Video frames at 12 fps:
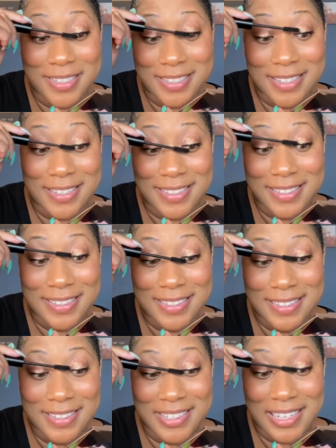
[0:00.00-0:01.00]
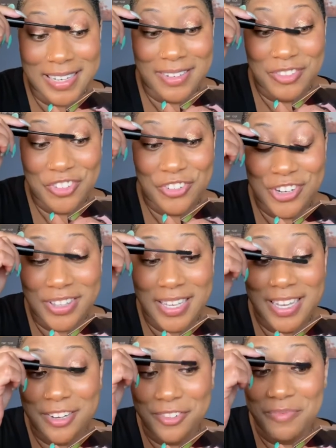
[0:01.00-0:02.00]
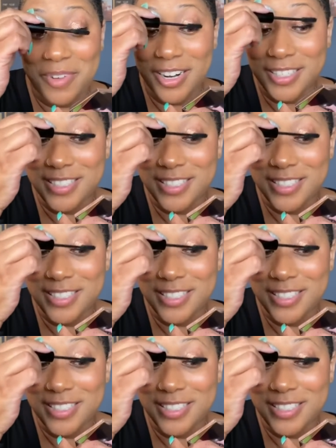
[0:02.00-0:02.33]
done before the end of March.